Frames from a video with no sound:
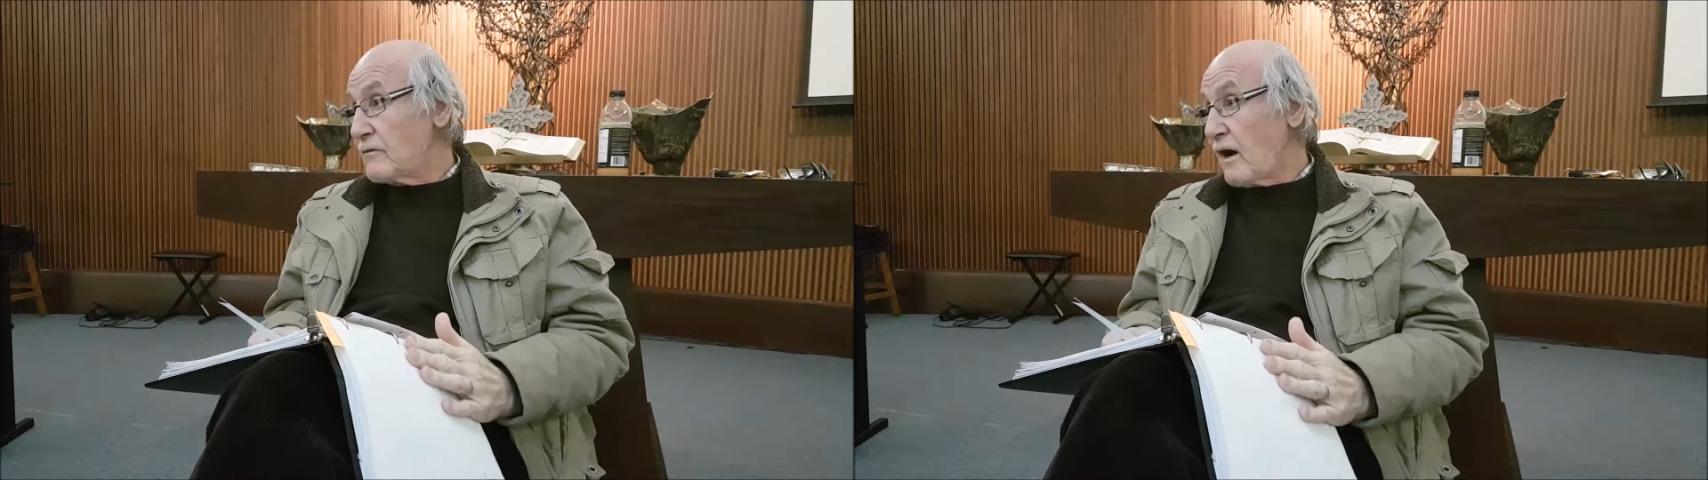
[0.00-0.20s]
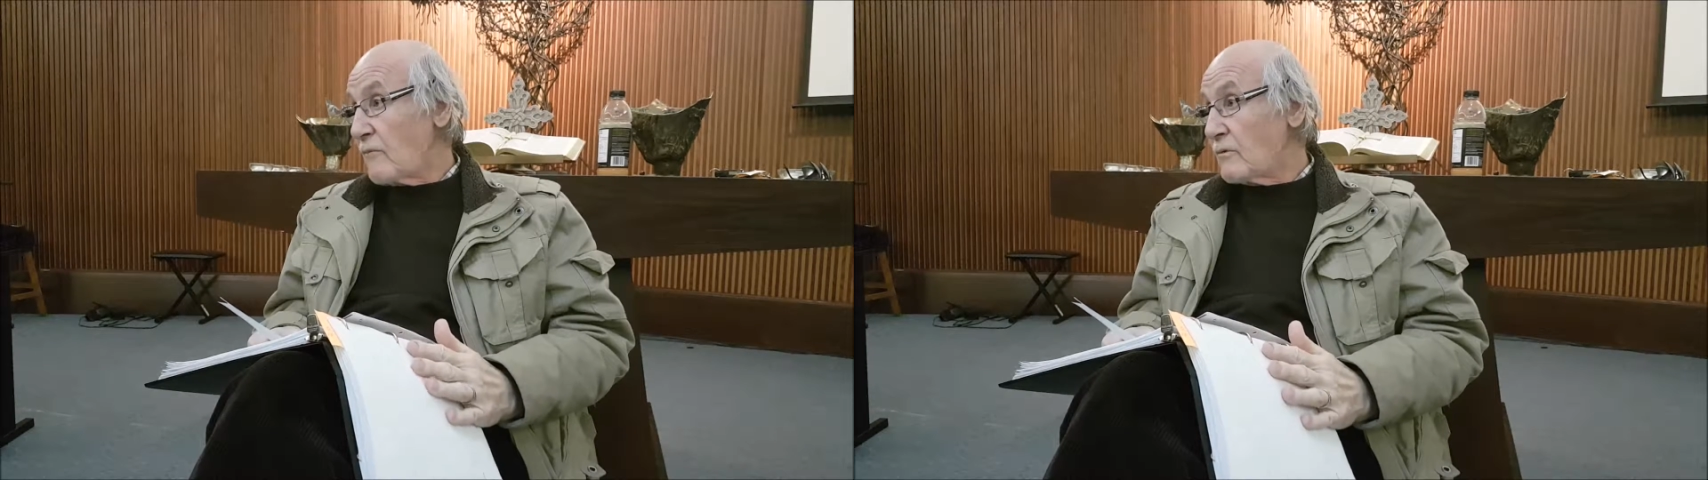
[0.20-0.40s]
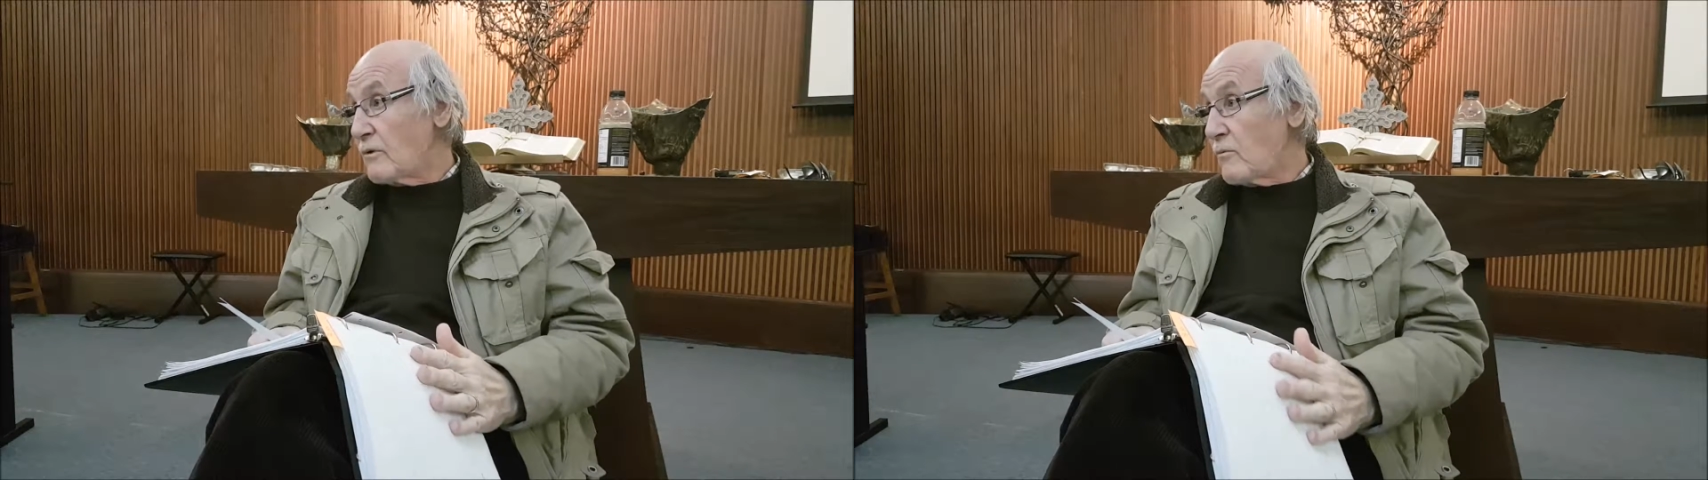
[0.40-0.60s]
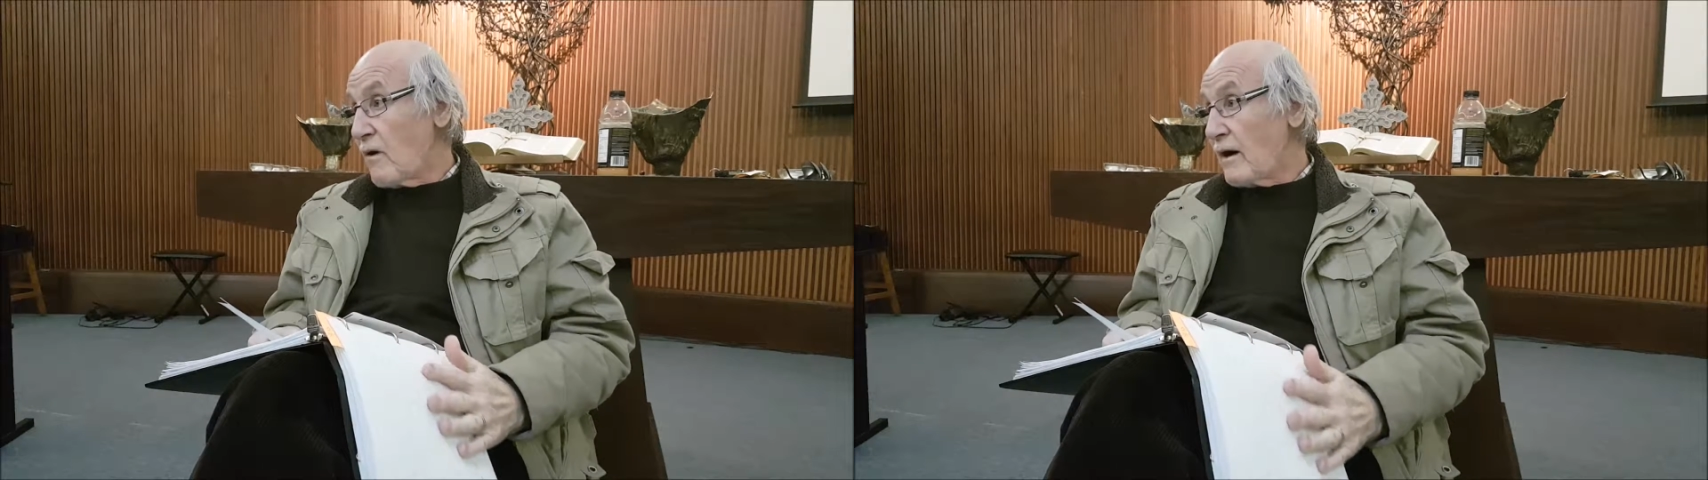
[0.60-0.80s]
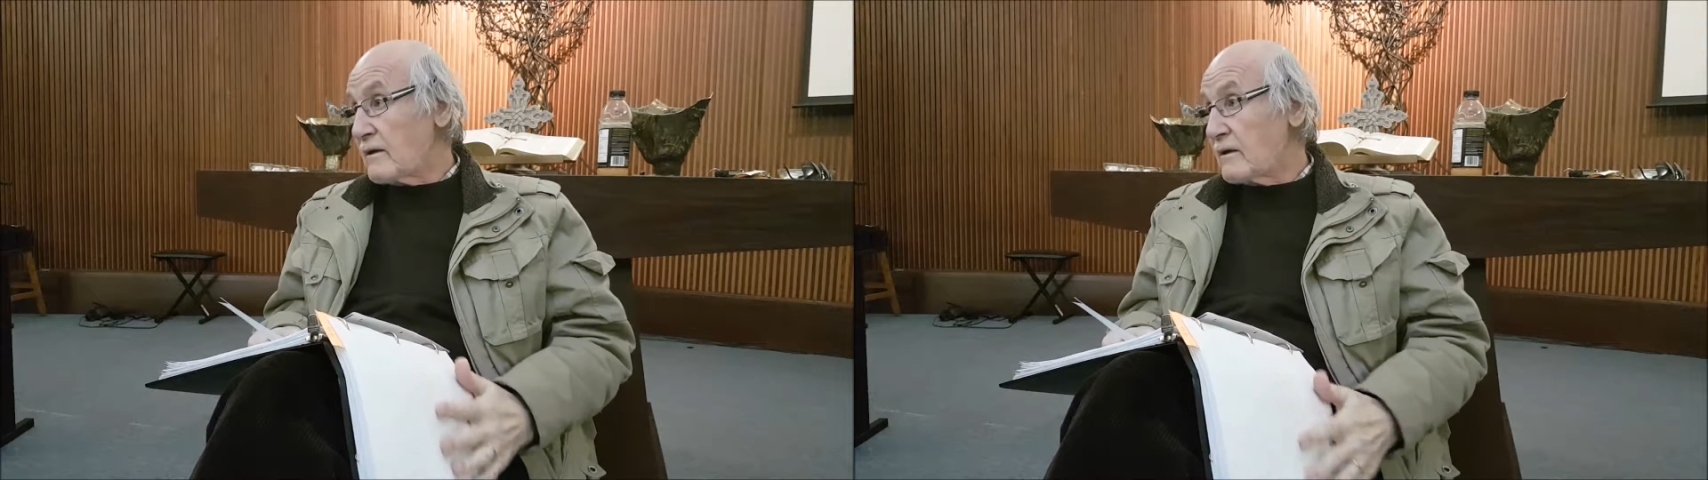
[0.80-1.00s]
got what we
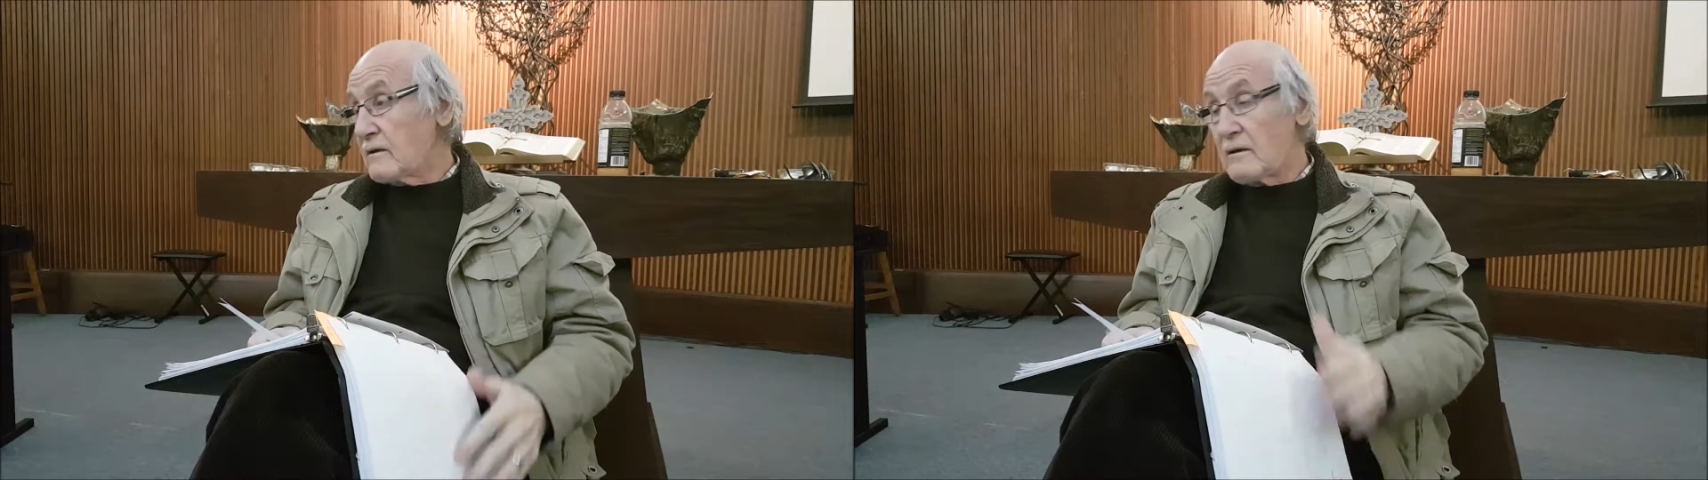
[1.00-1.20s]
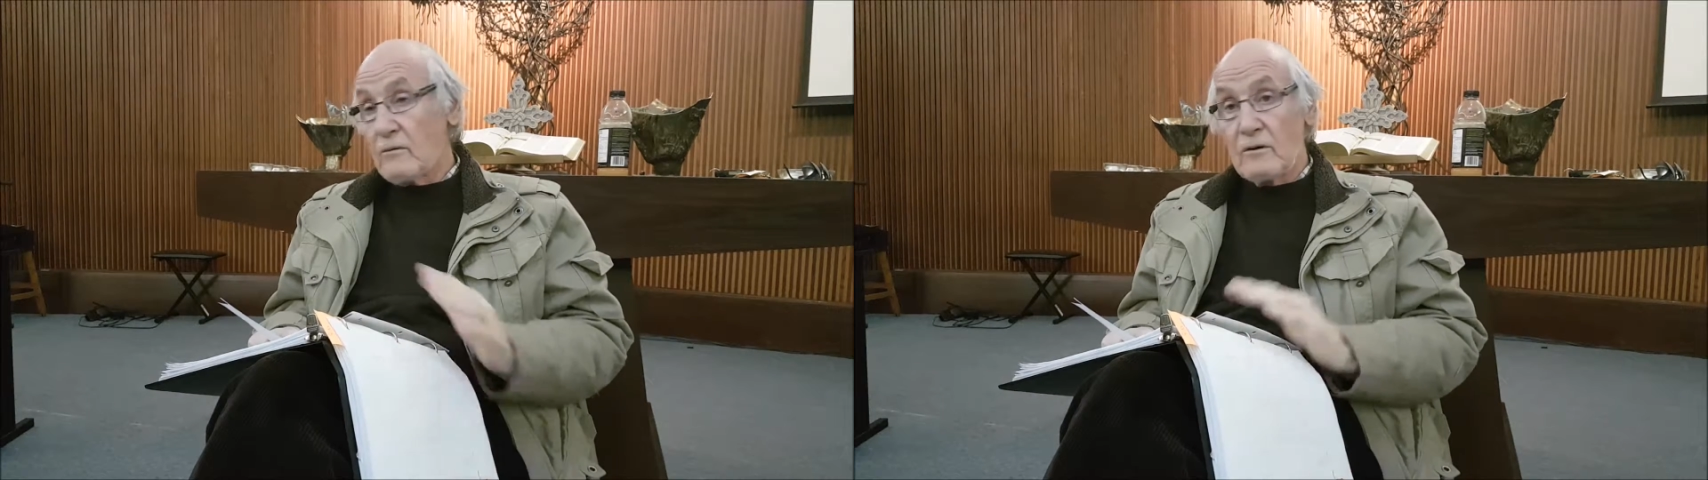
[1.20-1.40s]
want, and